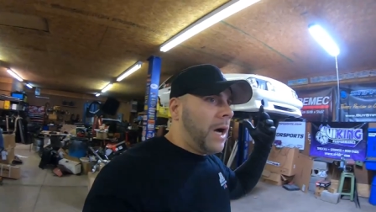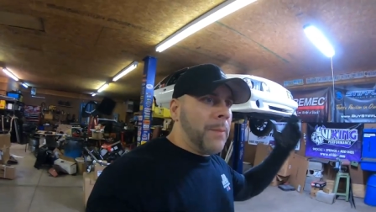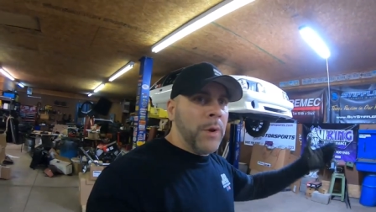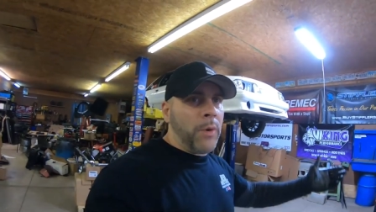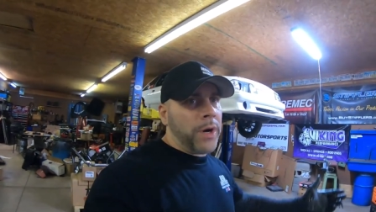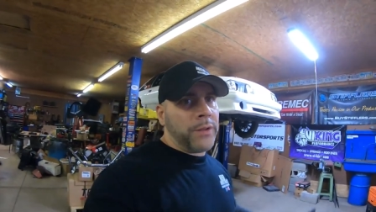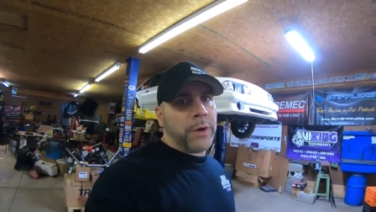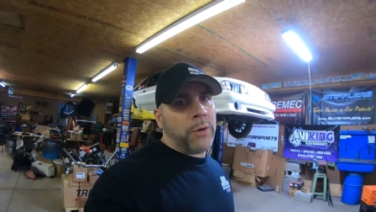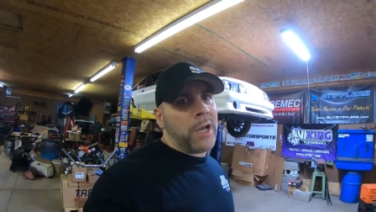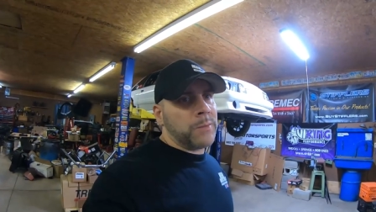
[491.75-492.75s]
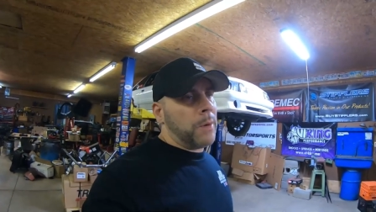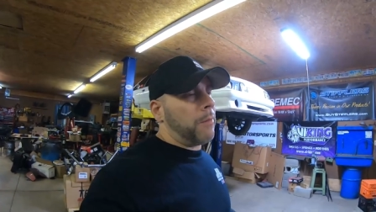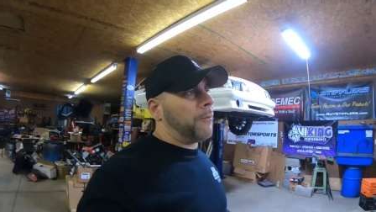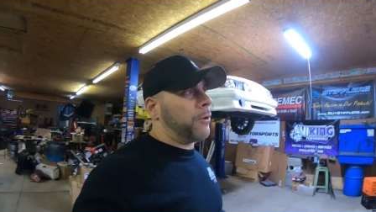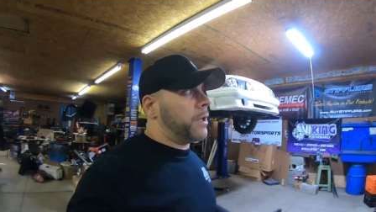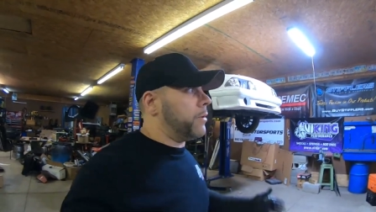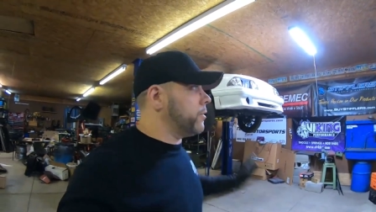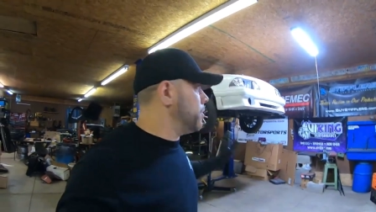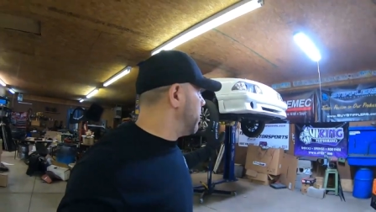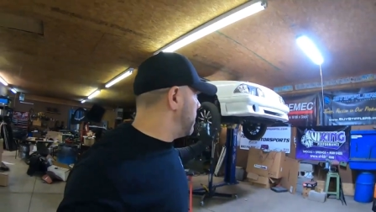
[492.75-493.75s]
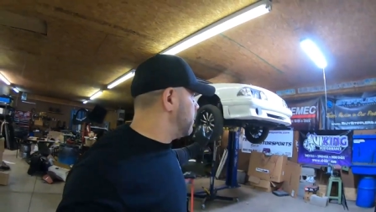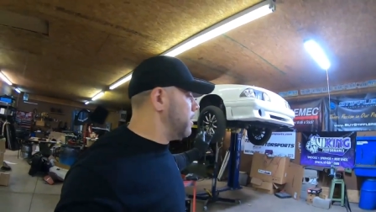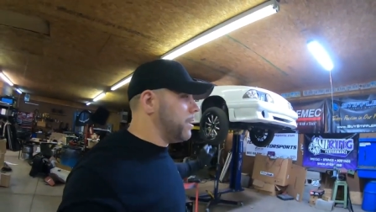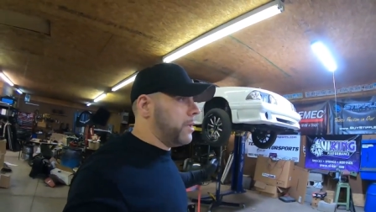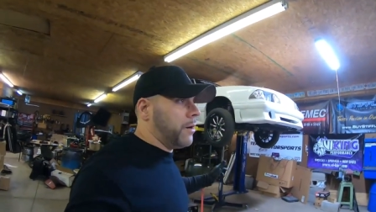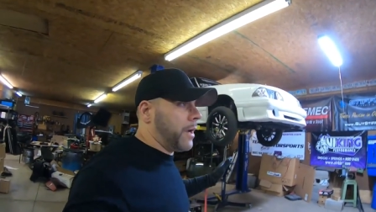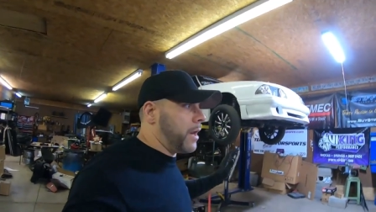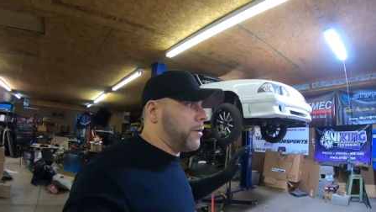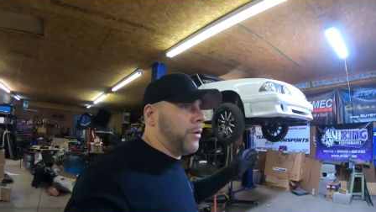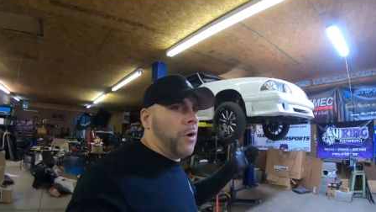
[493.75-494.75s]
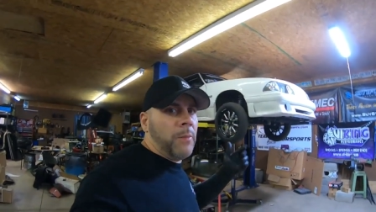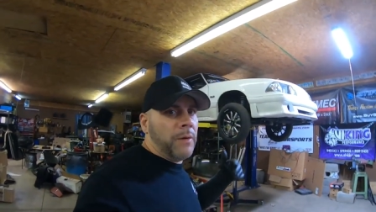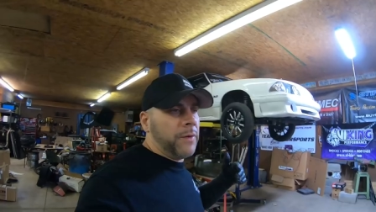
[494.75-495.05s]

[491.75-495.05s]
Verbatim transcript: I've been running their cross member for years. You guys see it in here. I got it in all my